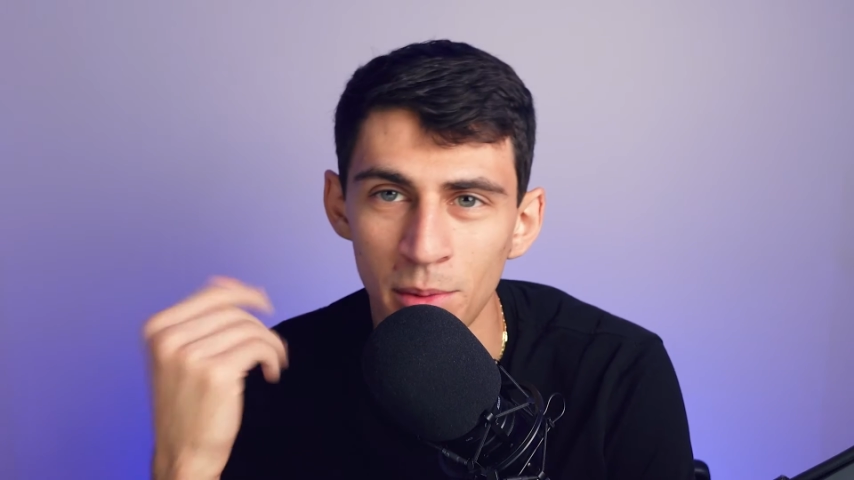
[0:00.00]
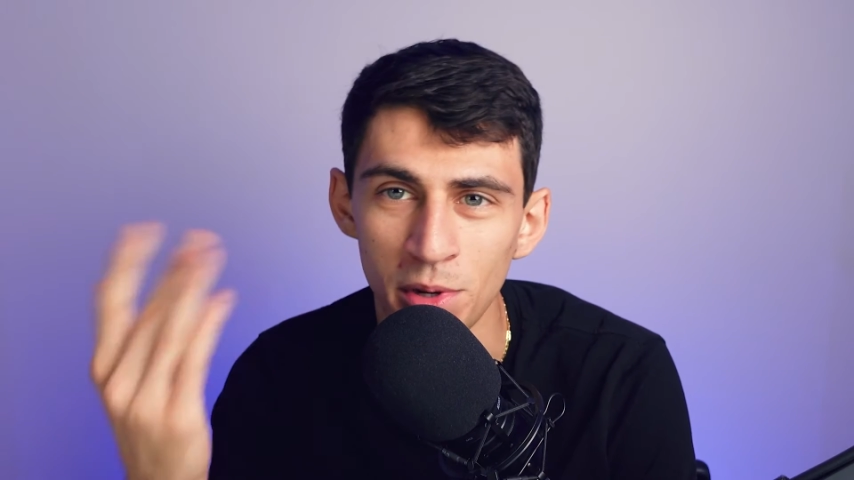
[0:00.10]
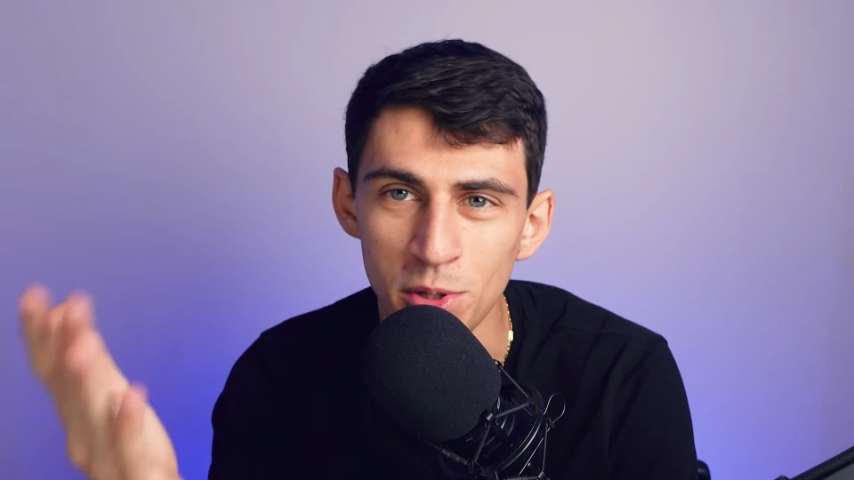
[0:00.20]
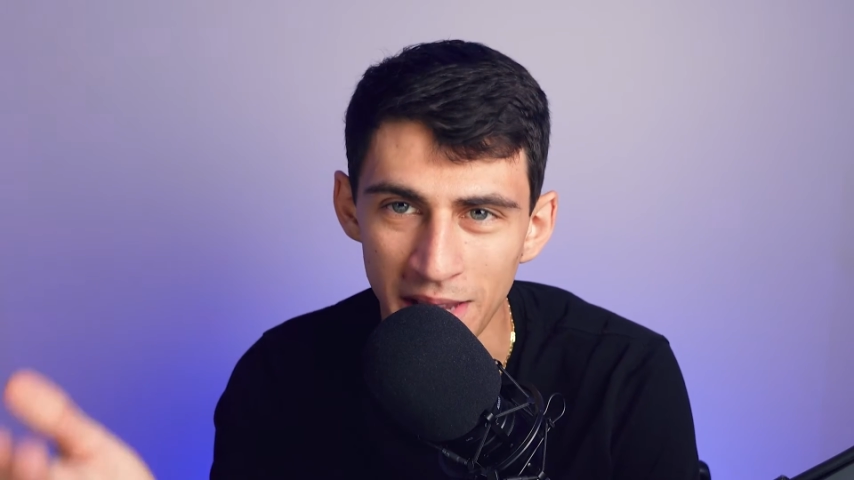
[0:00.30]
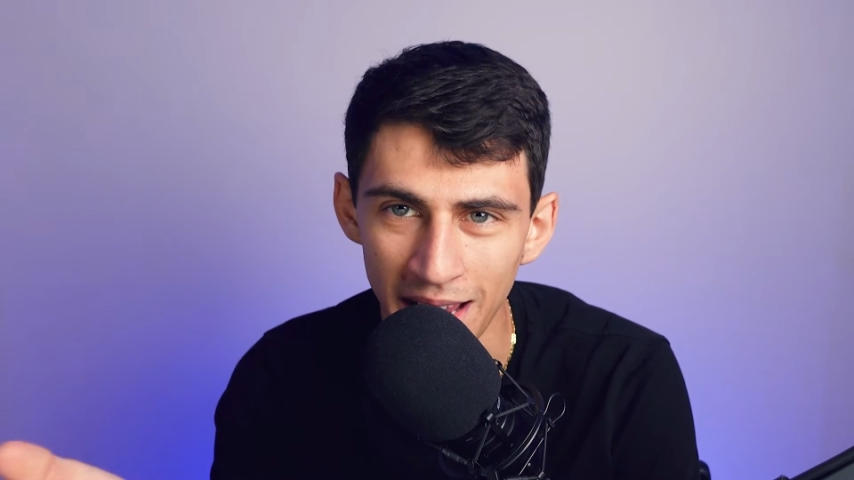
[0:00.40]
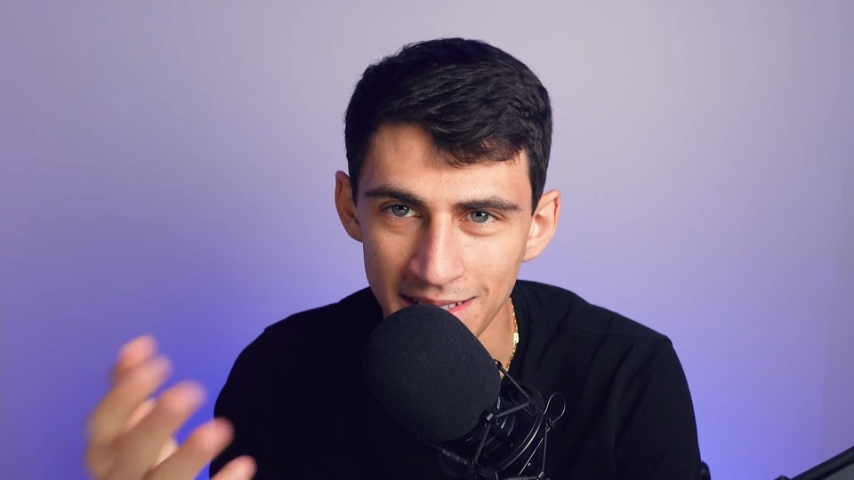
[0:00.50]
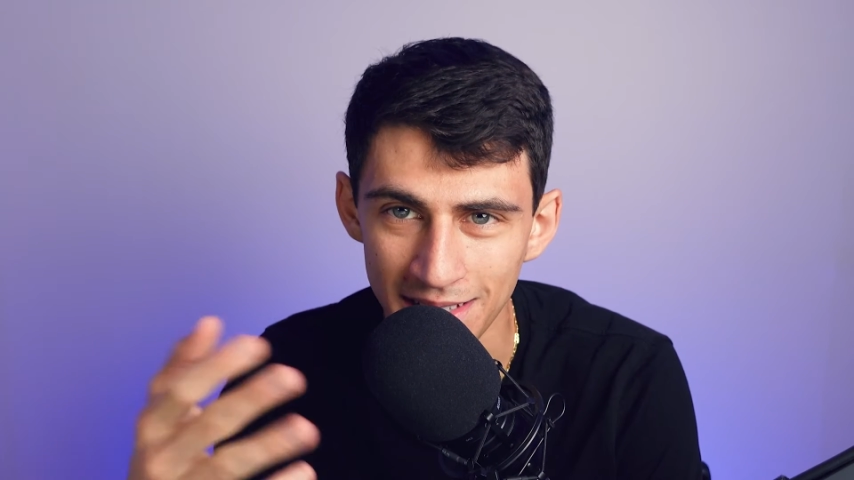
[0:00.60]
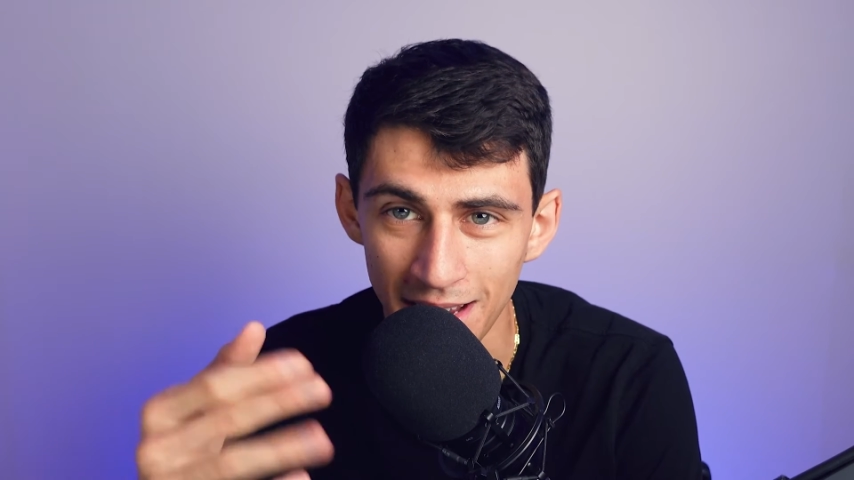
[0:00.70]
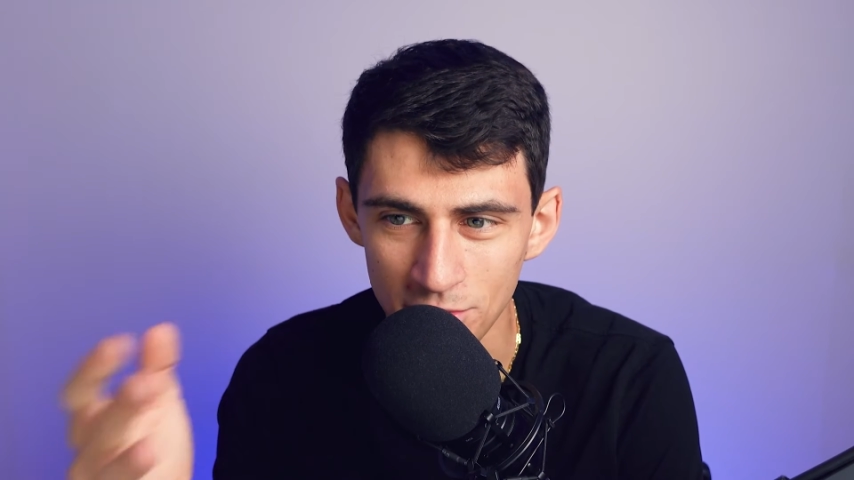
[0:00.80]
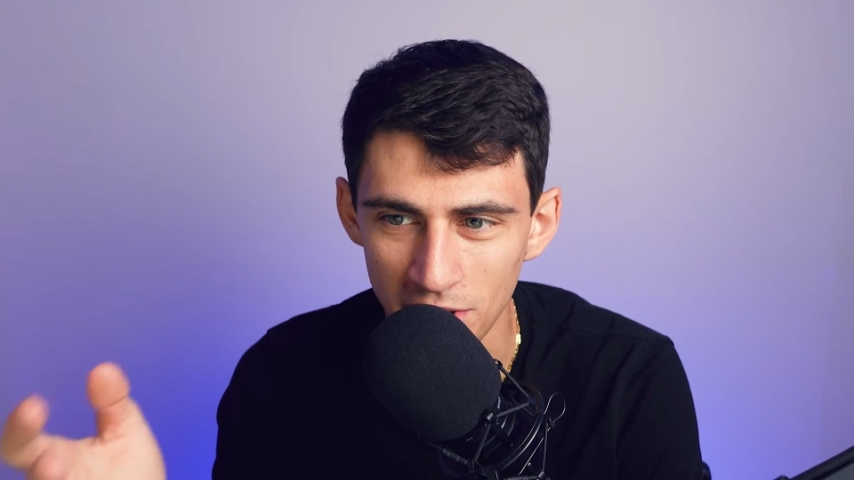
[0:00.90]
And while you can't
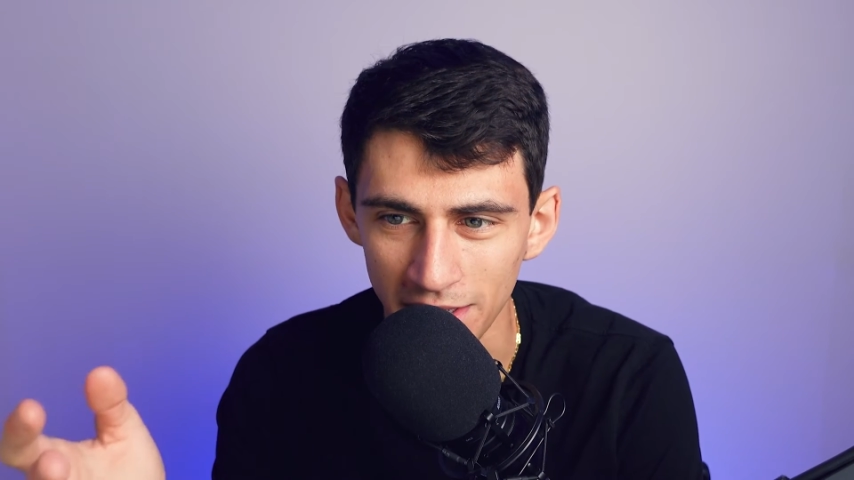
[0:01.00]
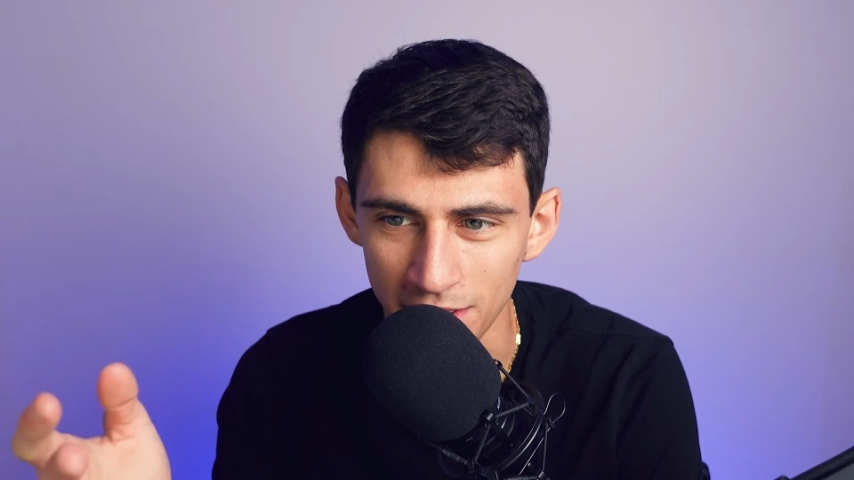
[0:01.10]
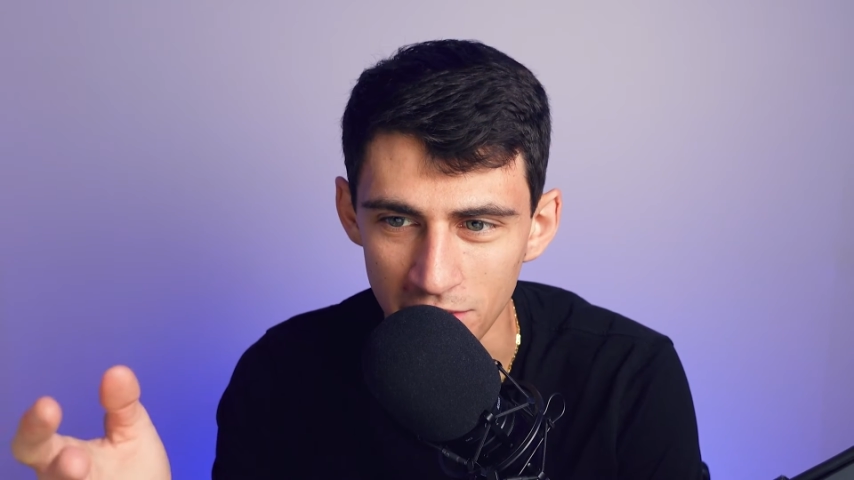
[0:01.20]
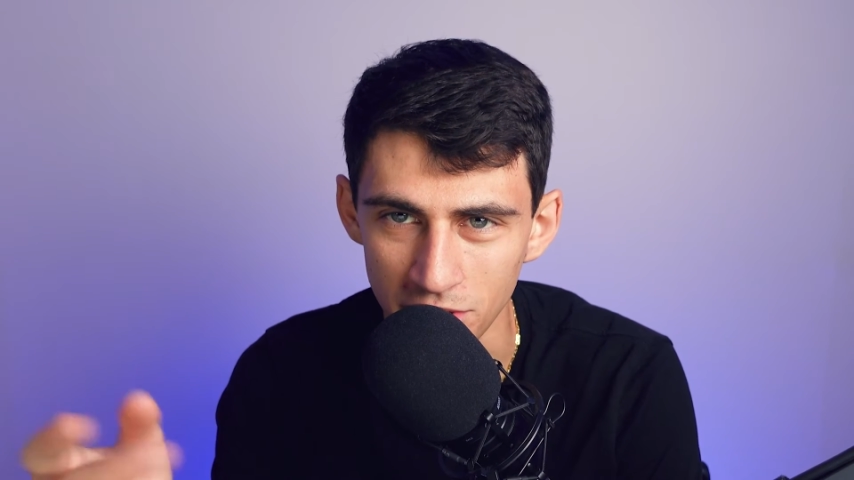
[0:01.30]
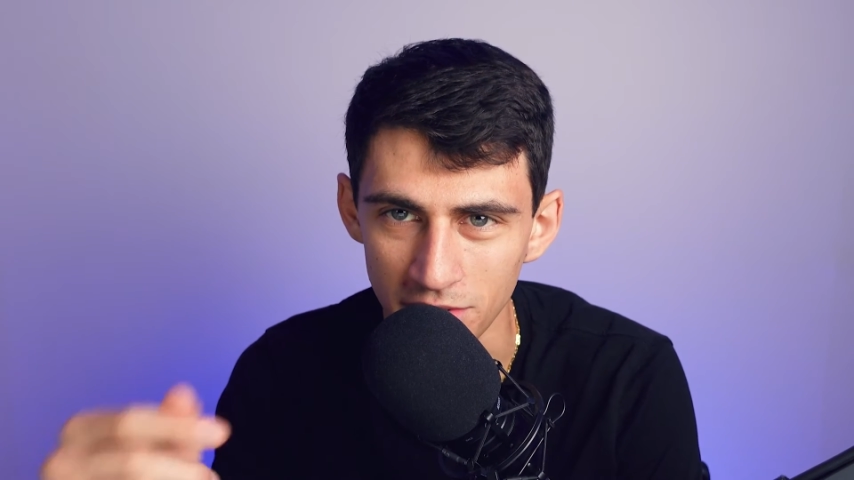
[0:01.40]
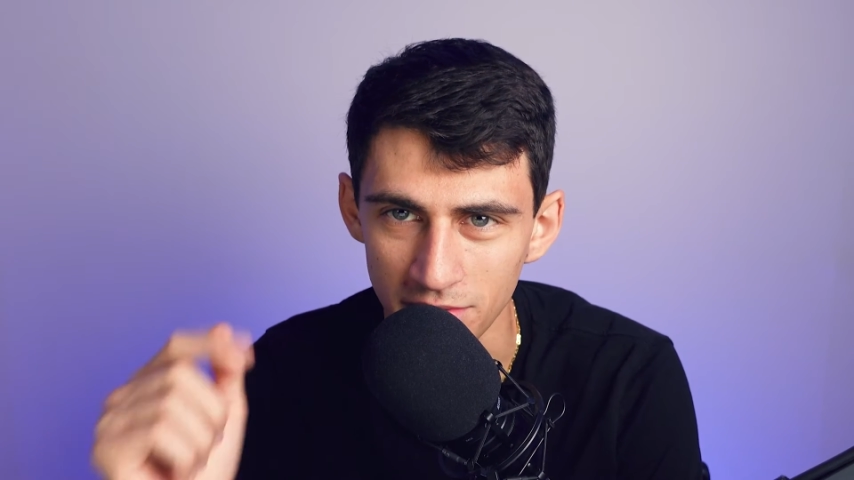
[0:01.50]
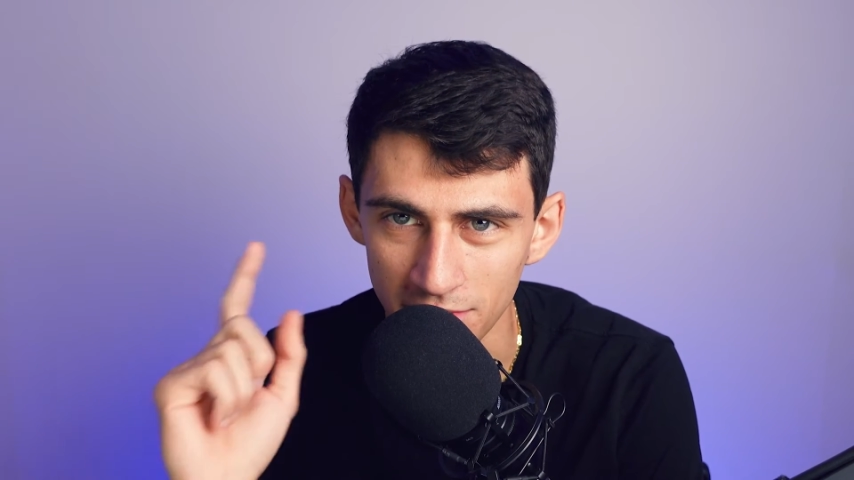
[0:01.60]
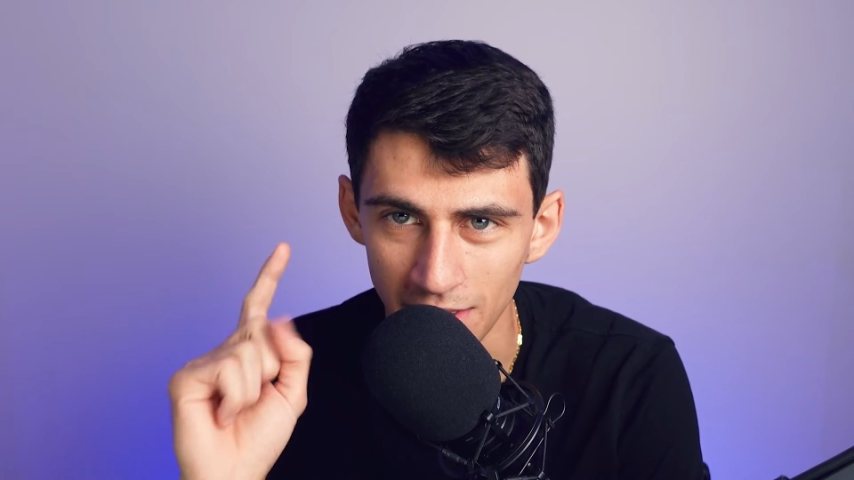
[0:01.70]
time track in Notion,